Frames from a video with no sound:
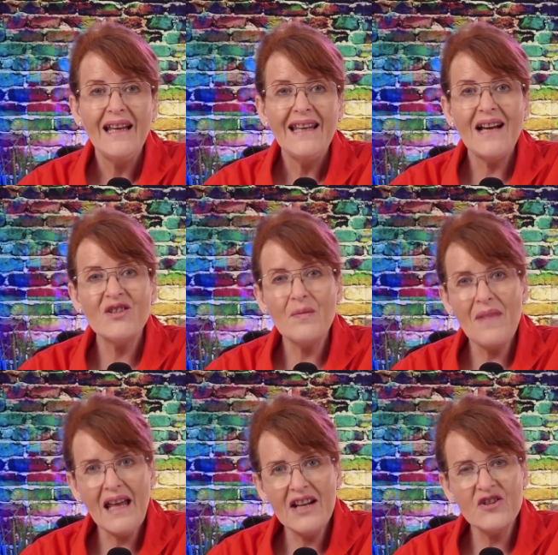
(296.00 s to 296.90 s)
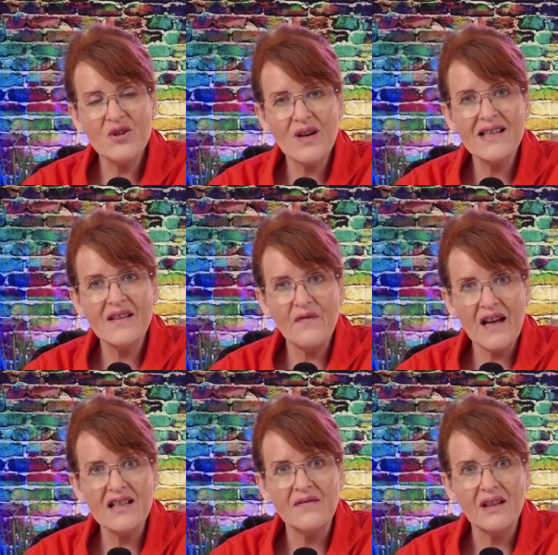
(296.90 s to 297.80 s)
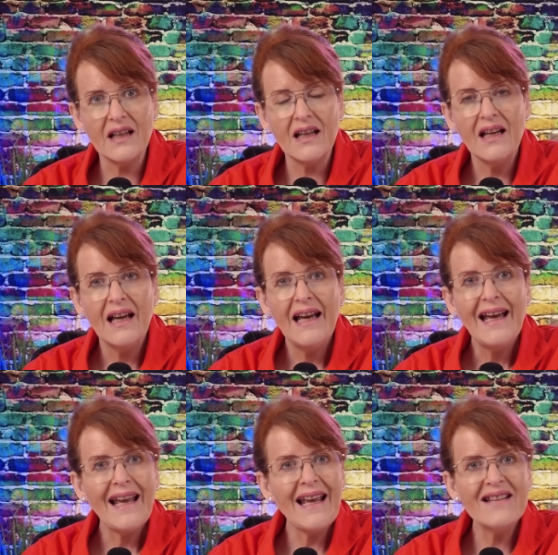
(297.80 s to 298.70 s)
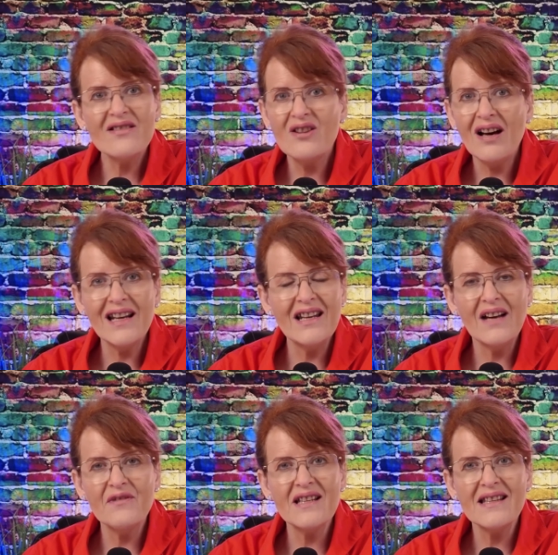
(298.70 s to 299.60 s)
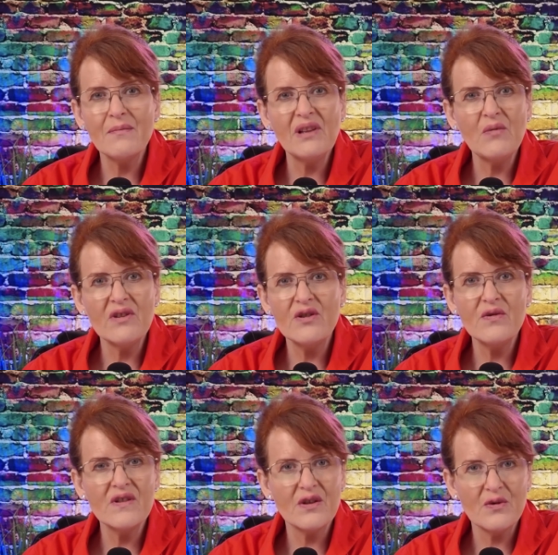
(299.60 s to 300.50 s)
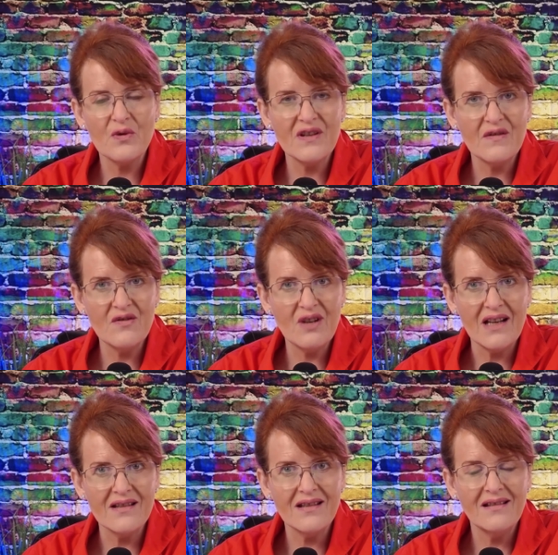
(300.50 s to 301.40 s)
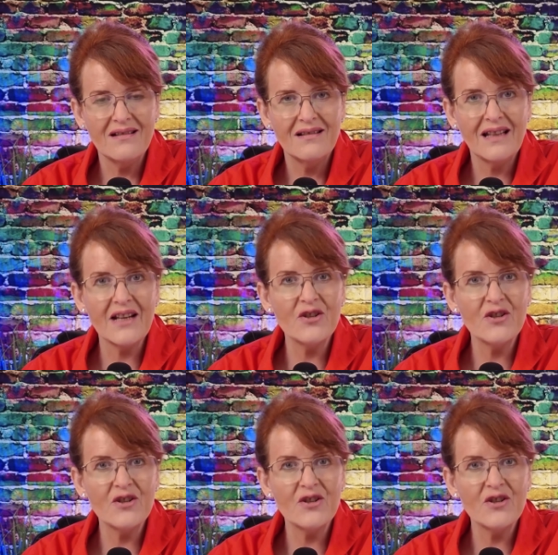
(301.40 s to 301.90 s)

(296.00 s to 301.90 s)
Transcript: Now, to manage stress effectively, It's not enough to simply reduce the source of stress, like